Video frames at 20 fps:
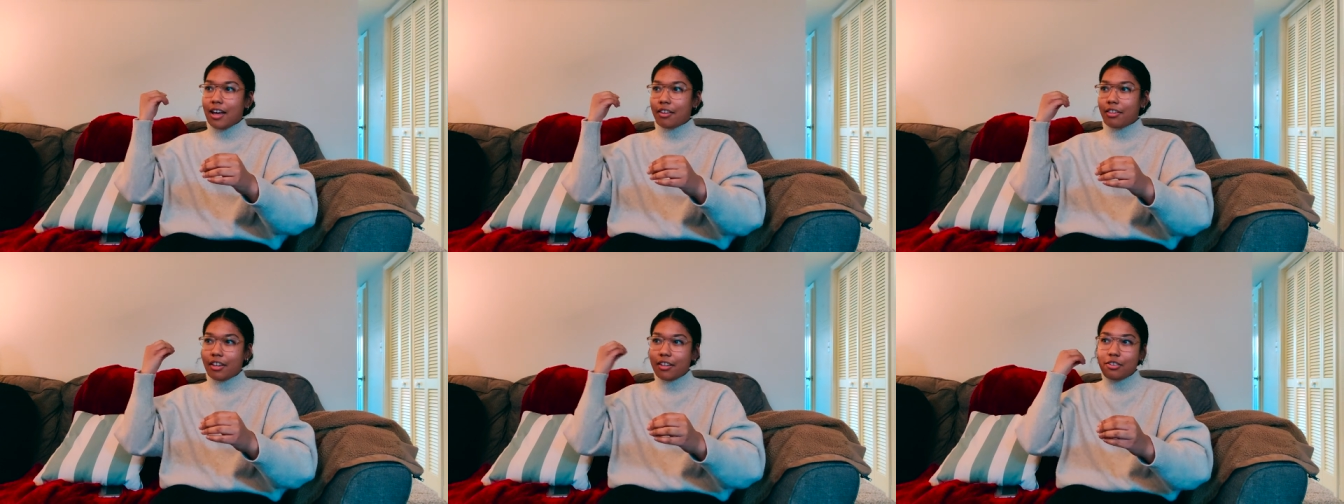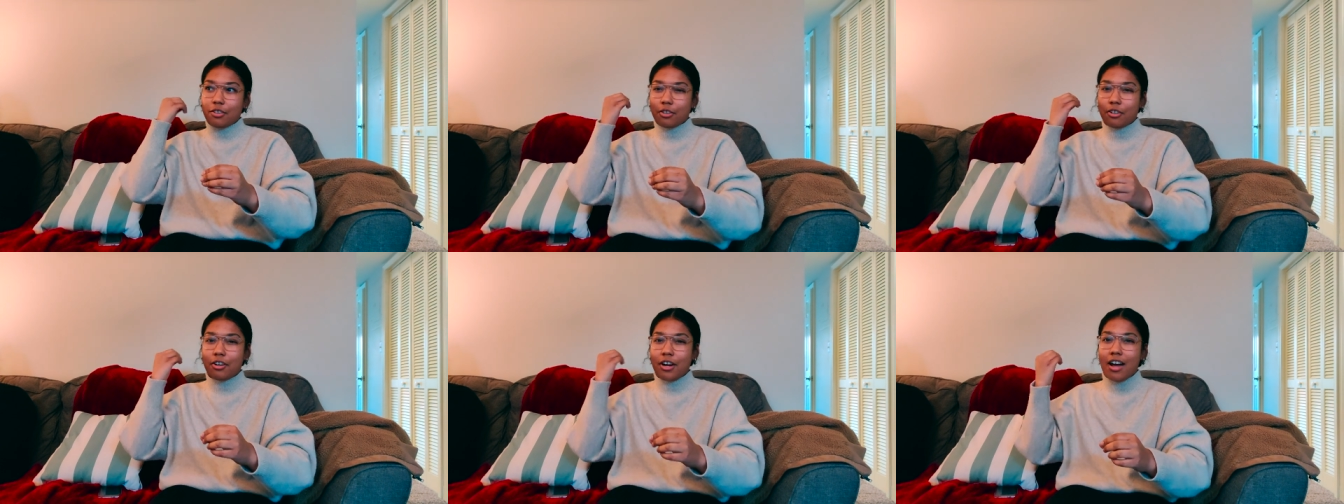like
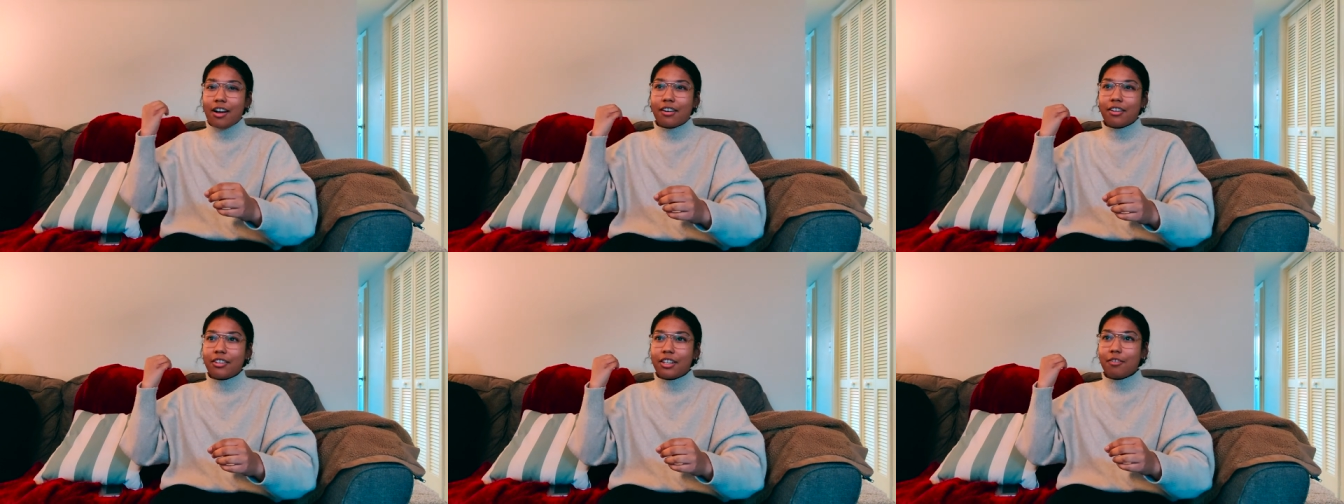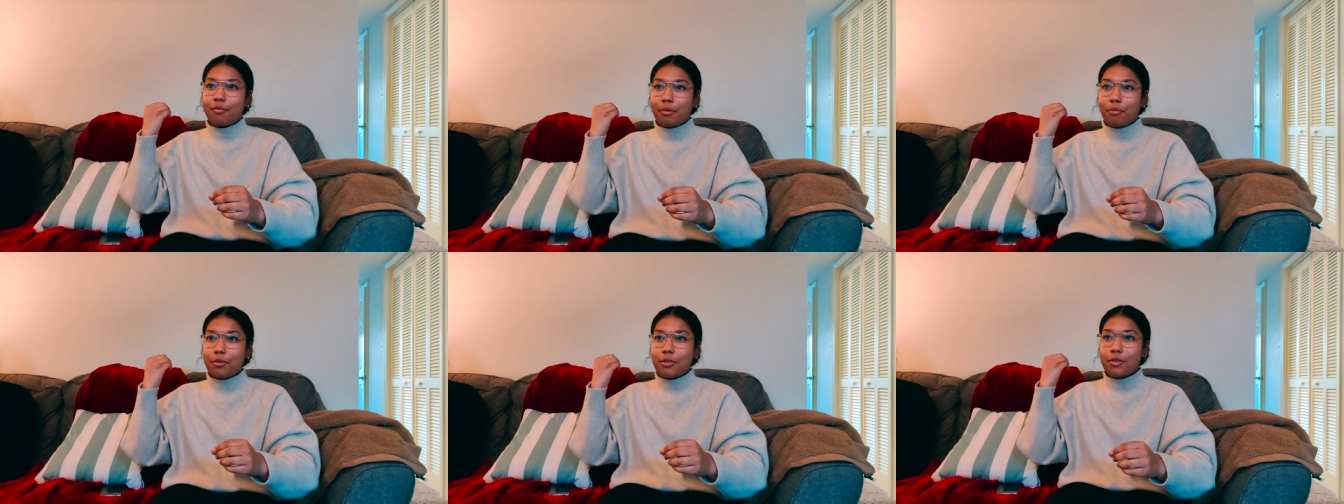the
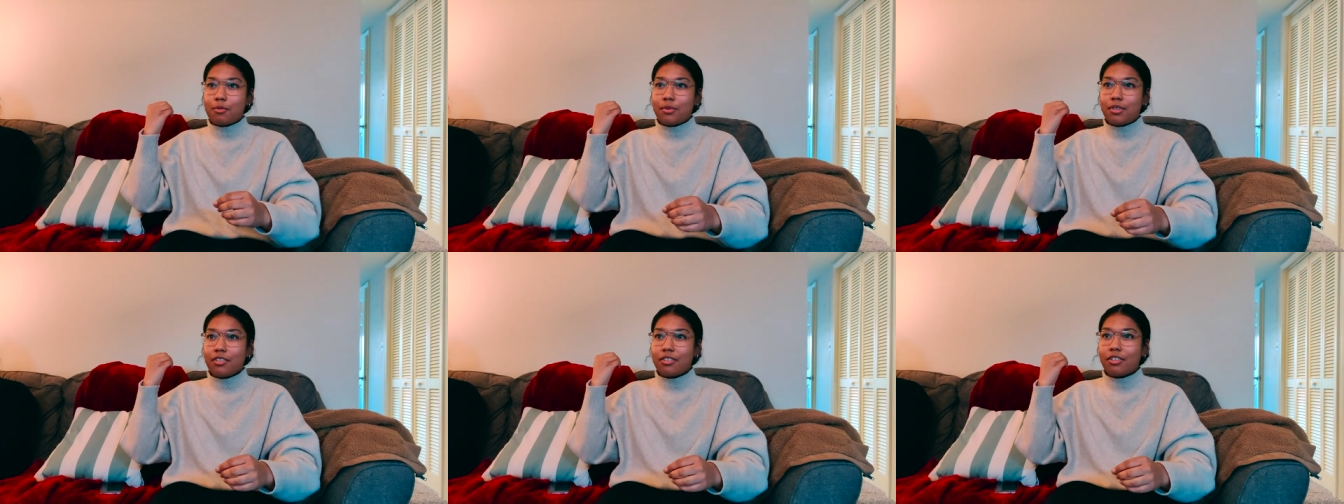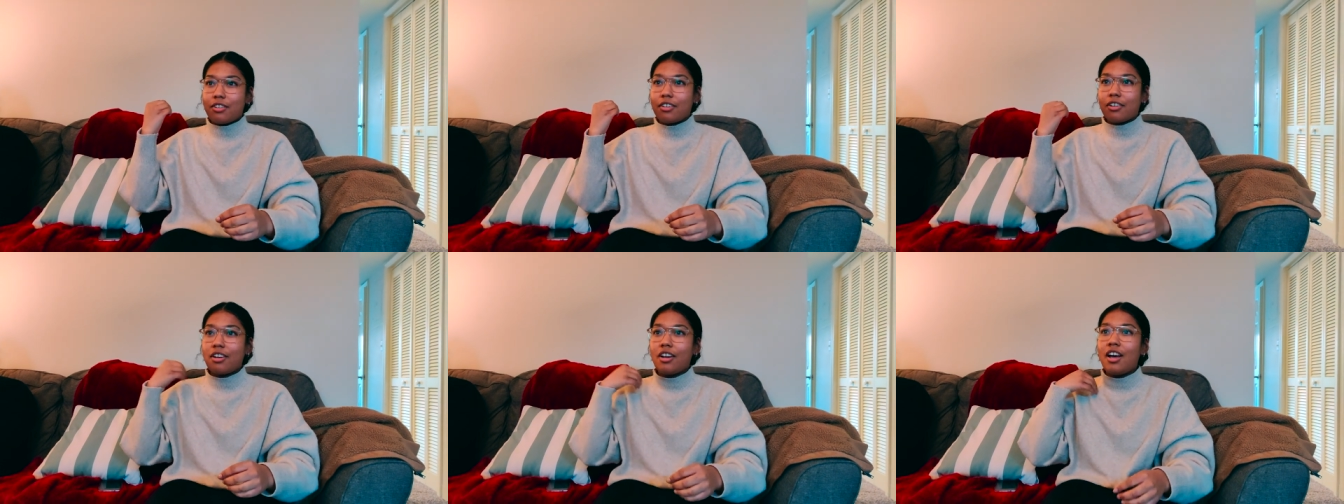crackling from the
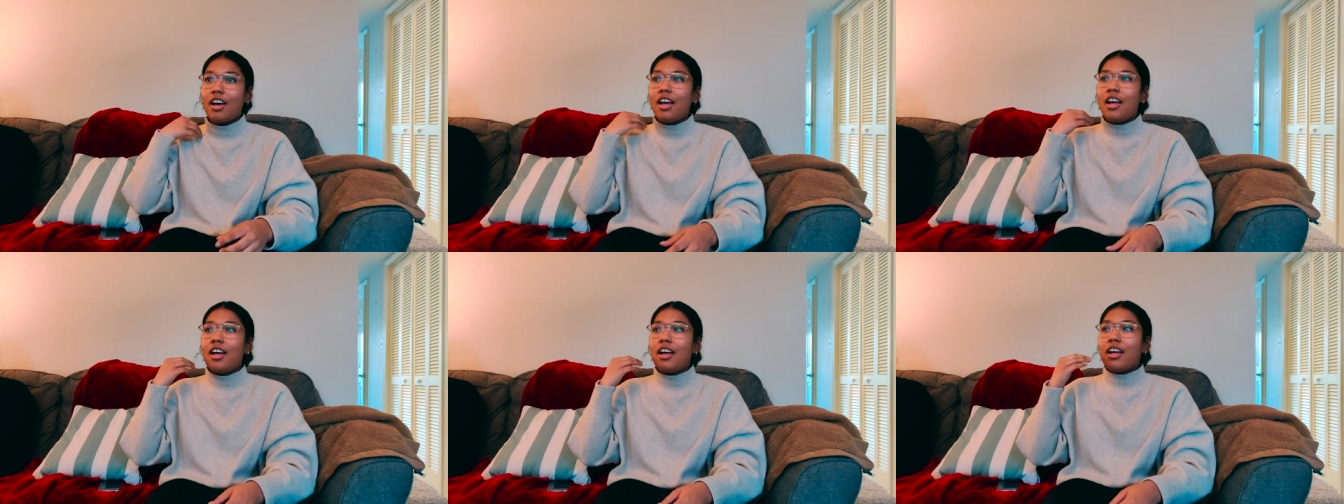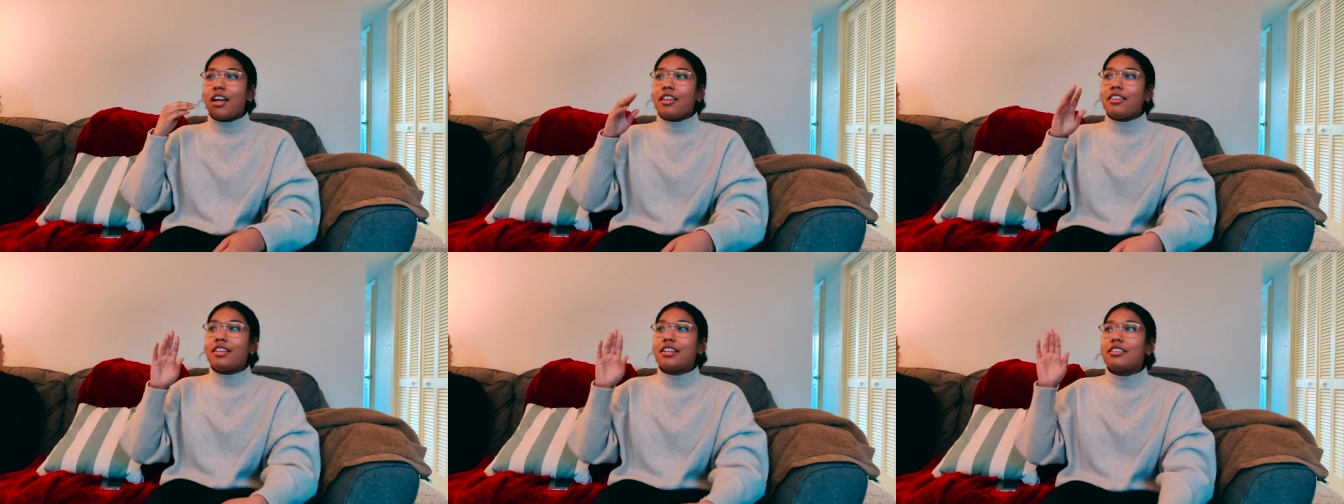speaker
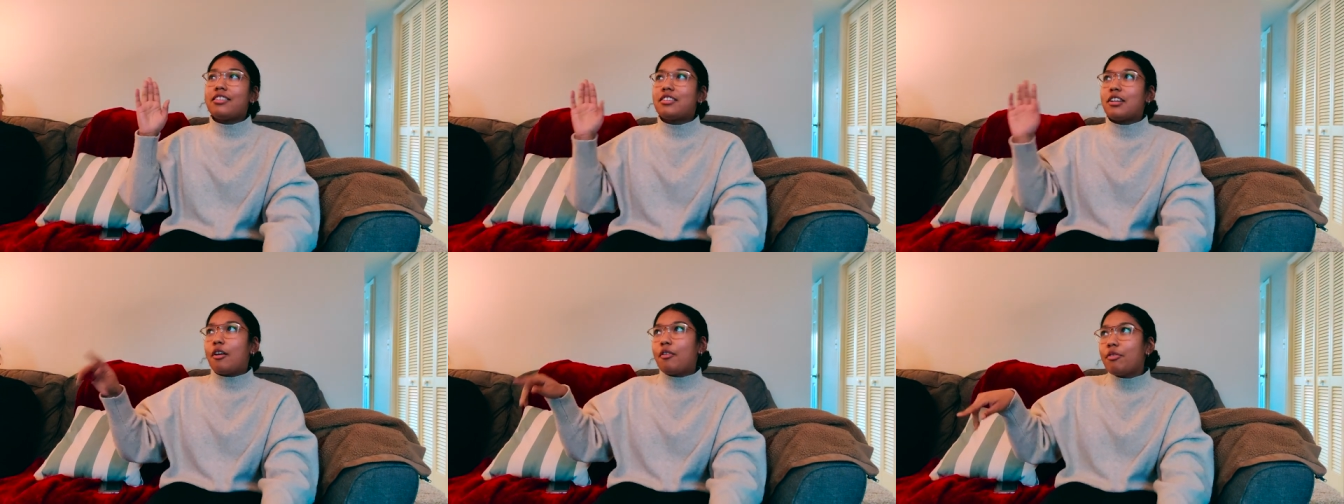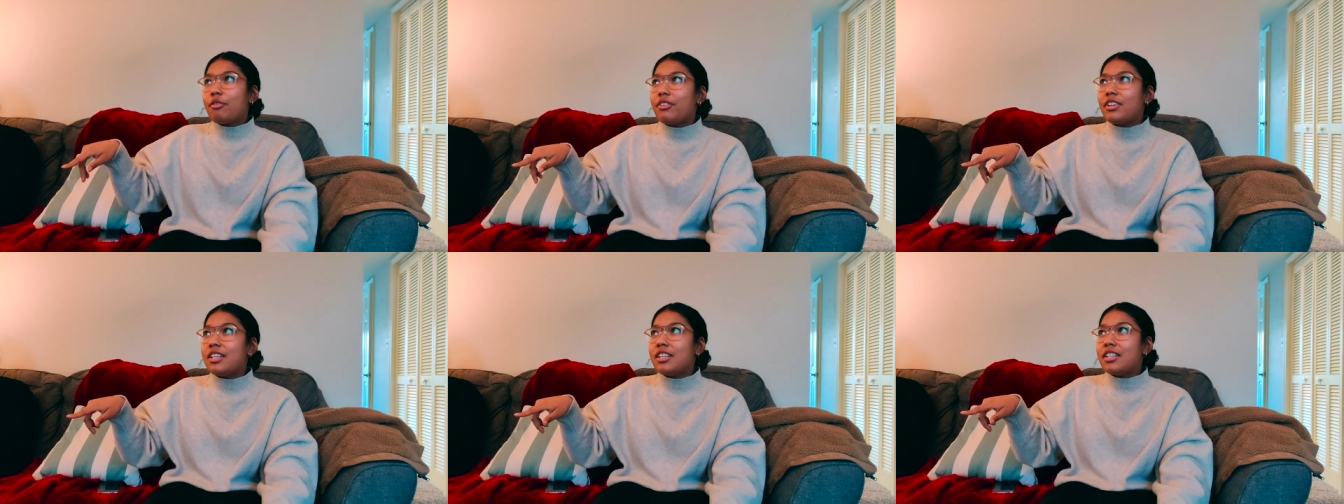that
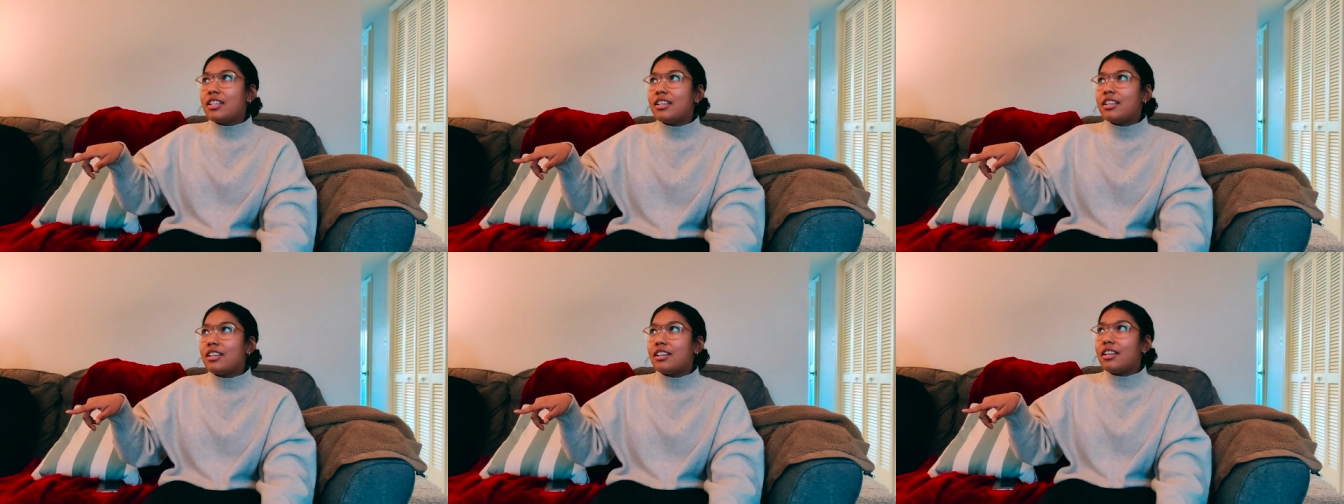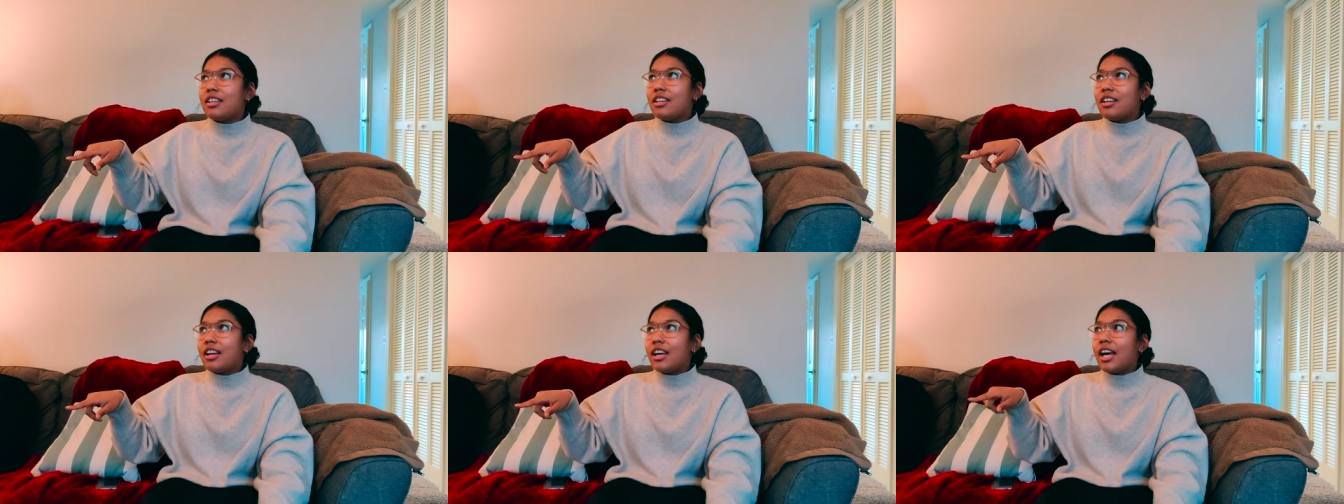definitely
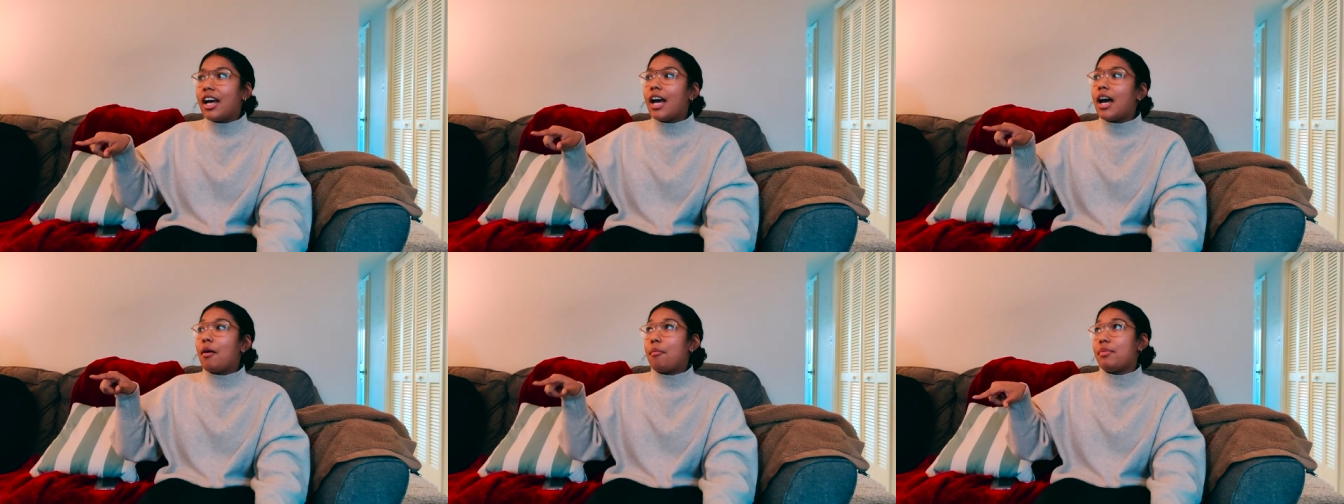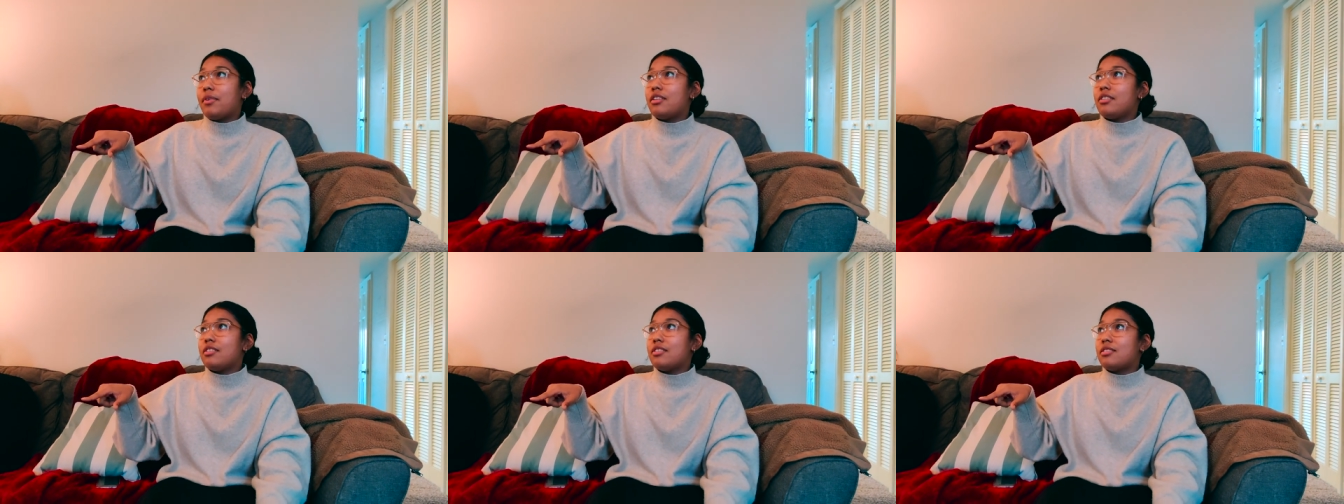
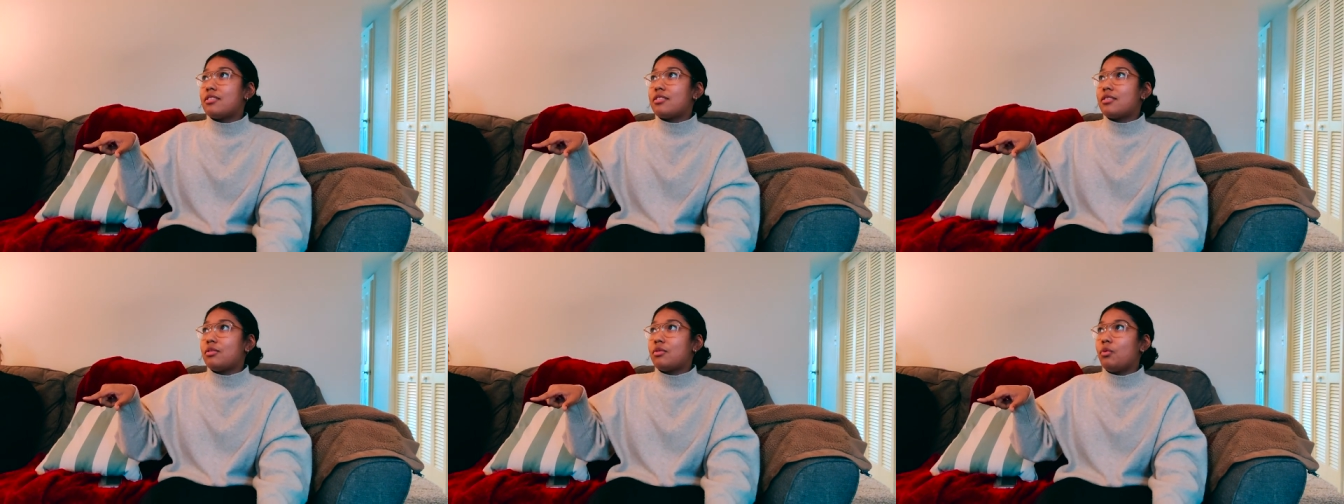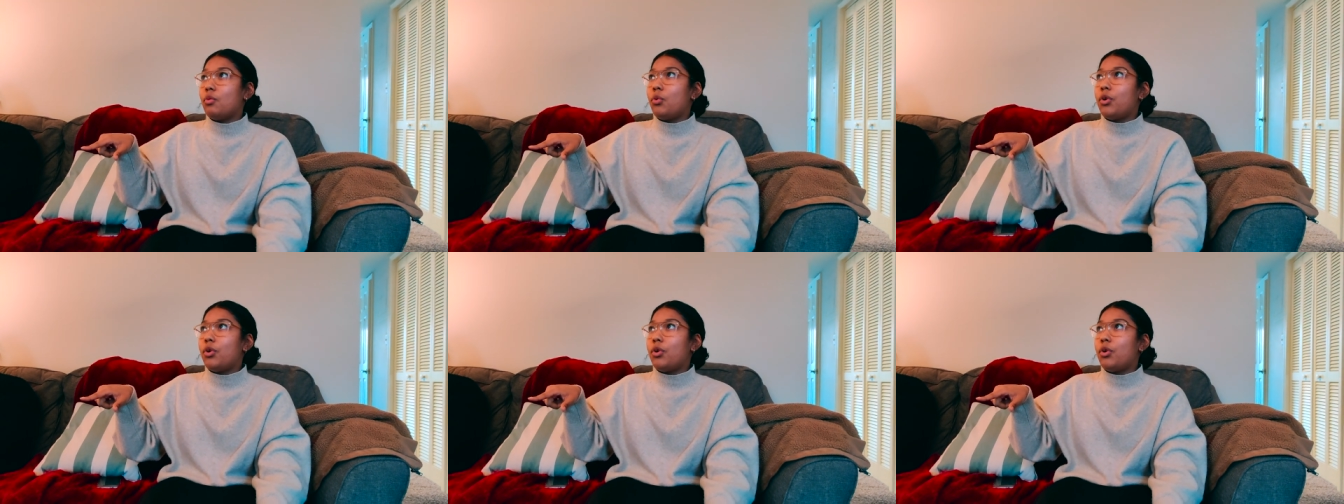happens okay.